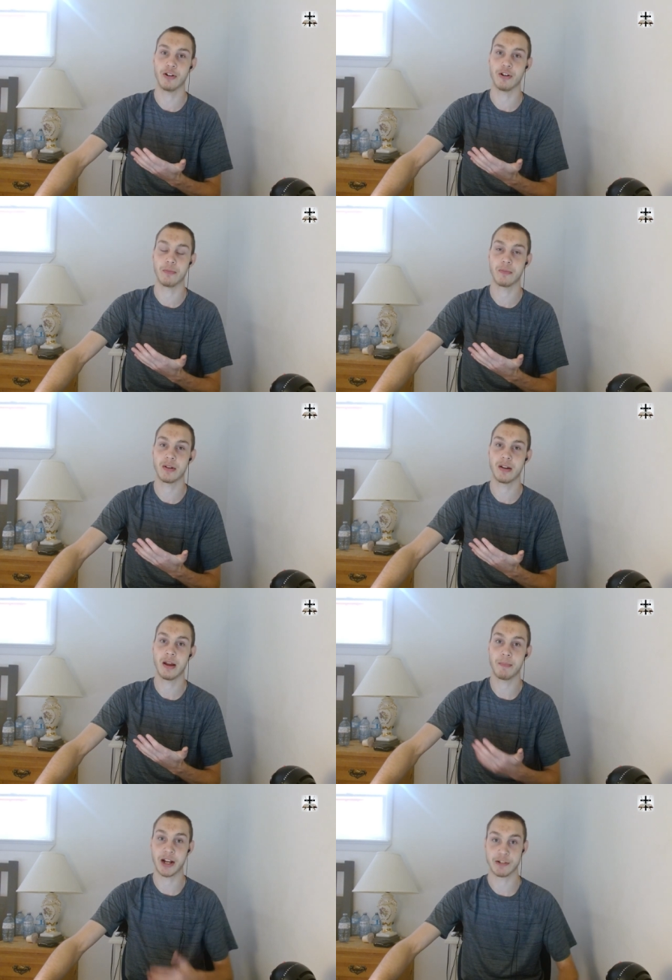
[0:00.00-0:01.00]
home.
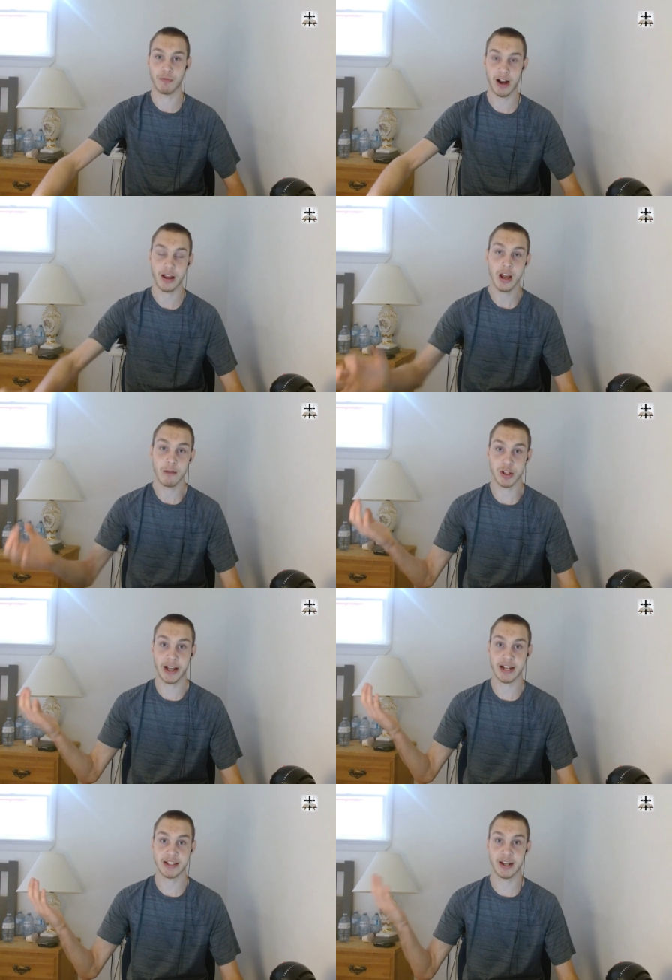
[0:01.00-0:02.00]
Because why? Well, like
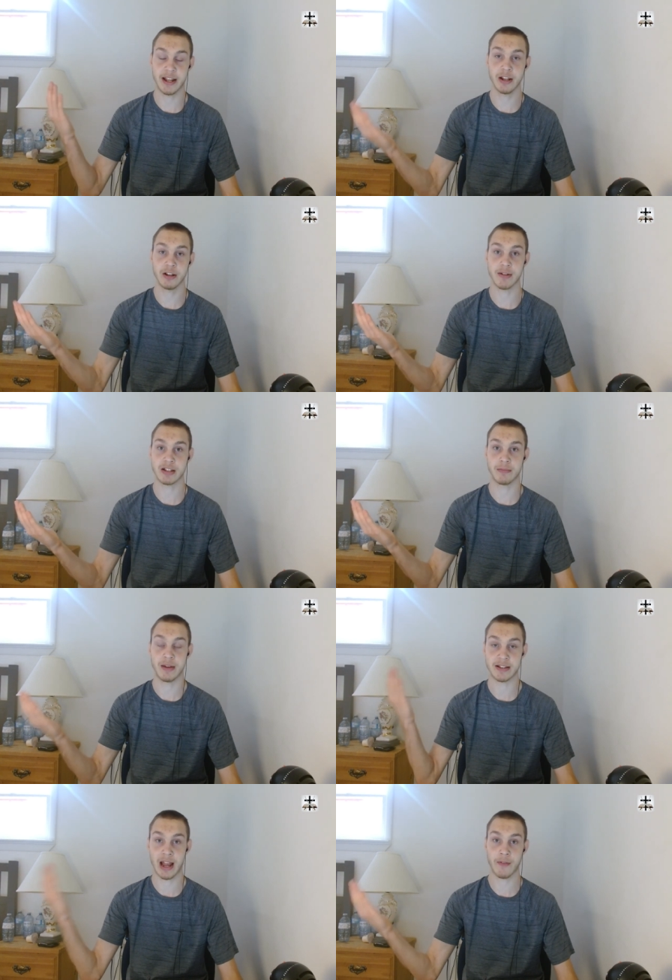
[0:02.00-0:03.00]
I said, Hinduism
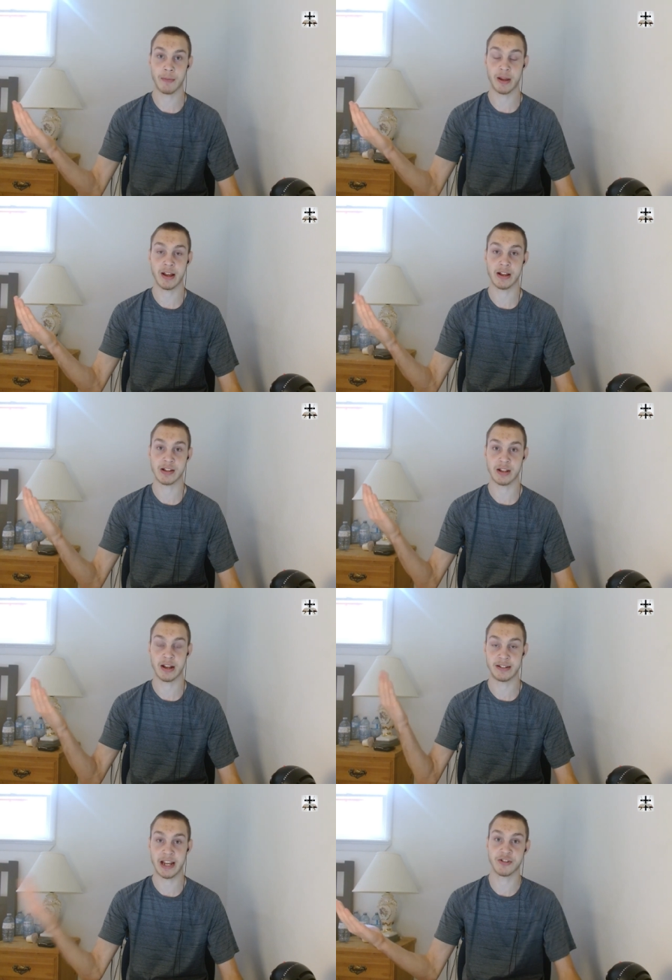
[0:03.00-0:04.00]
is every bit as a
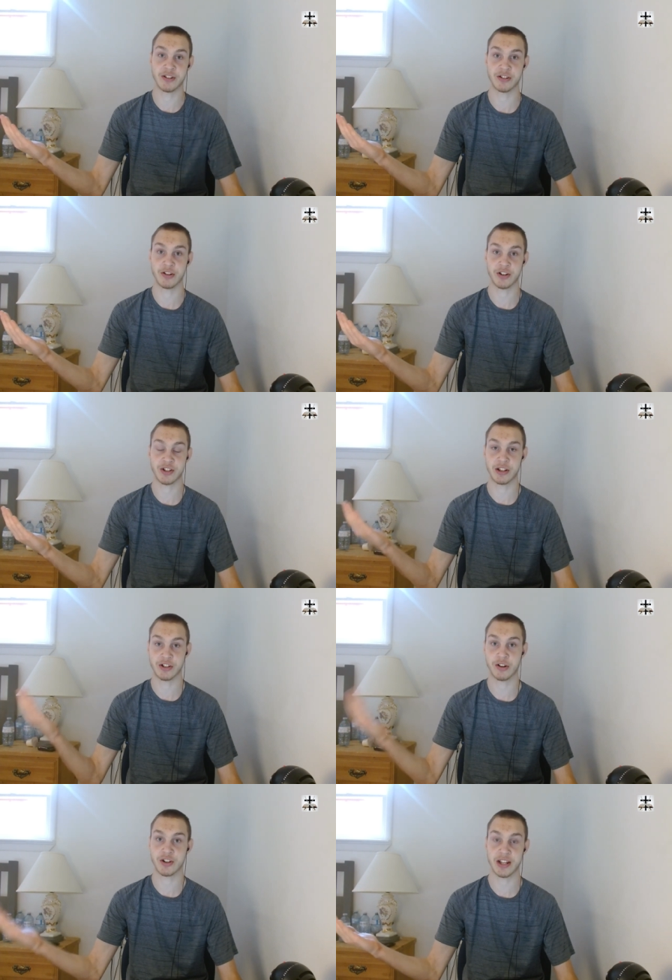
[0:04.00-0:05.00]
danger to church, the
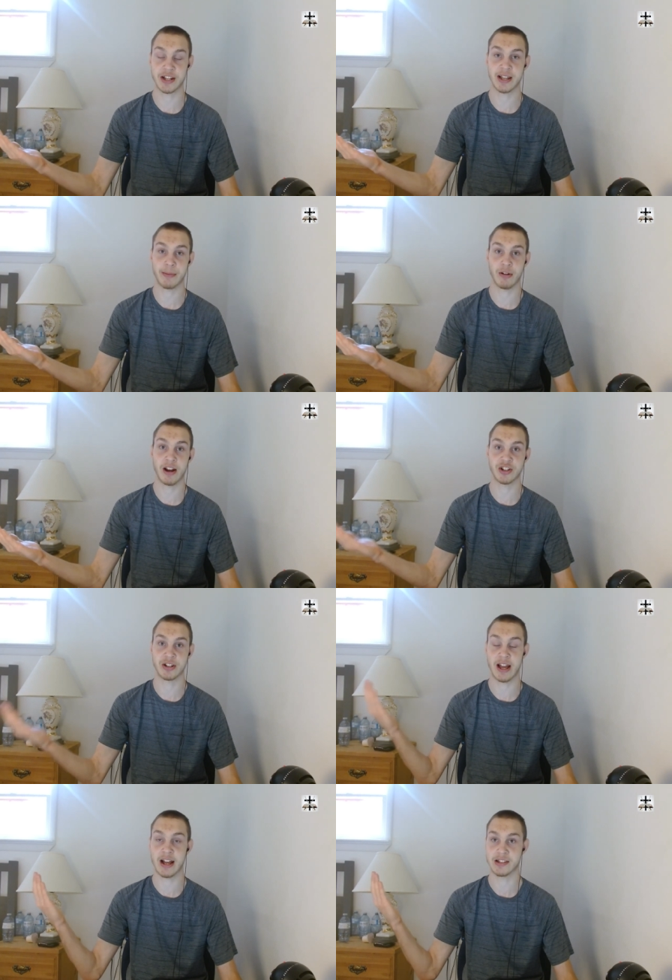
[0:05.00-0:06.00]
church-state separation
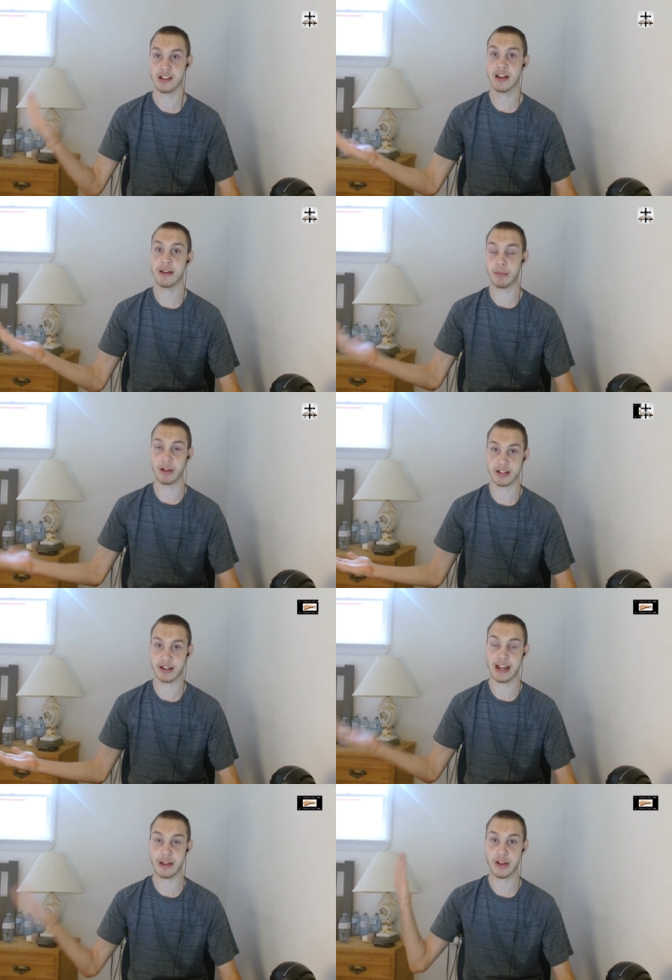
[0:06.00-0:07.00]
as militant
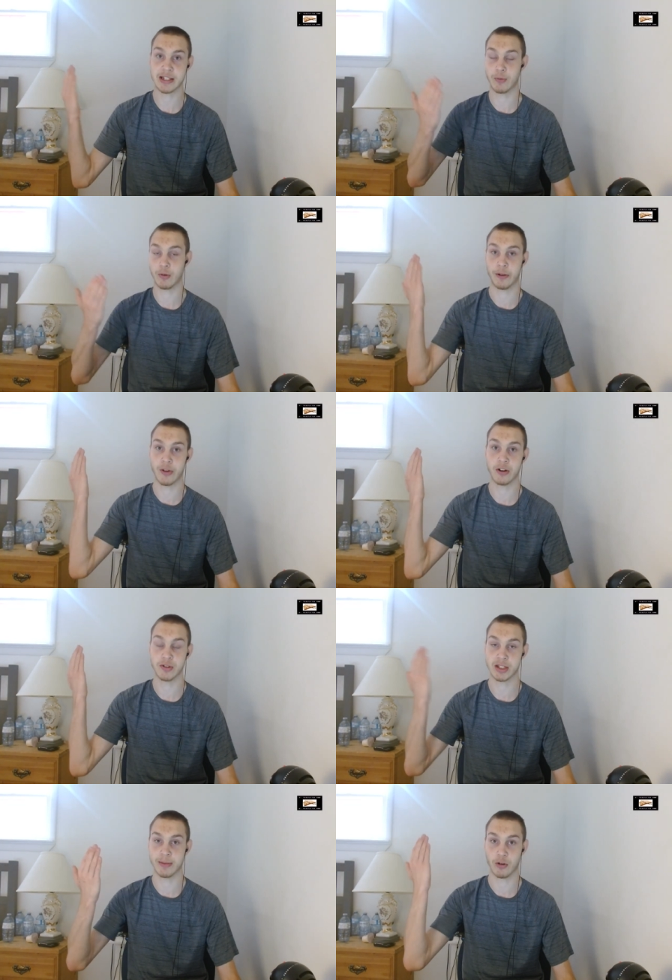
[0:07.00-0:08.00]
atheism or
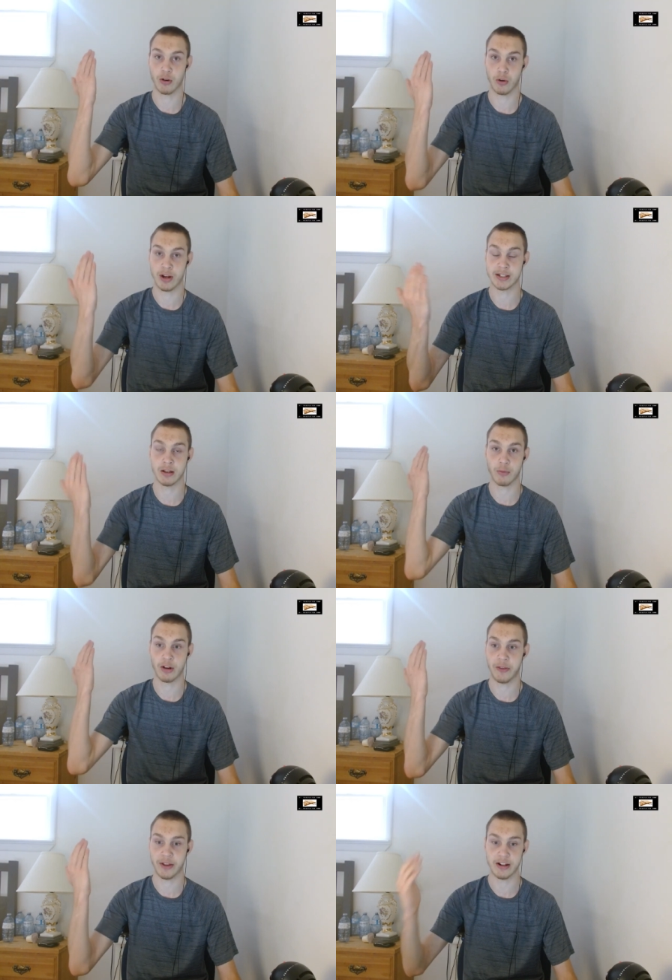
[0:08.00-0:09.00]
Catholicism or, or Islam or
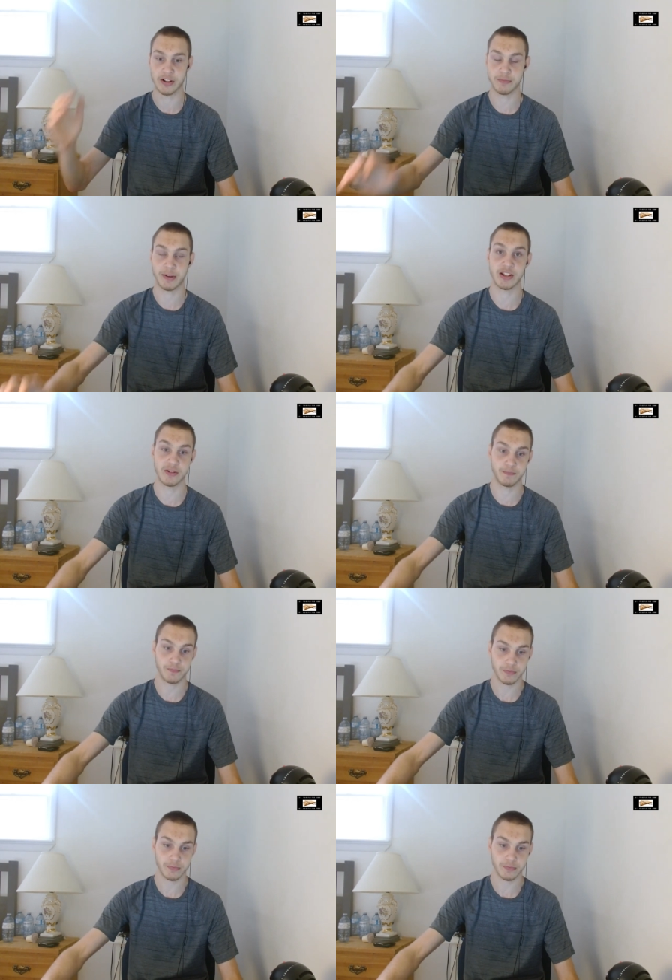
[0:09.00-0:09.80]
anything else. Because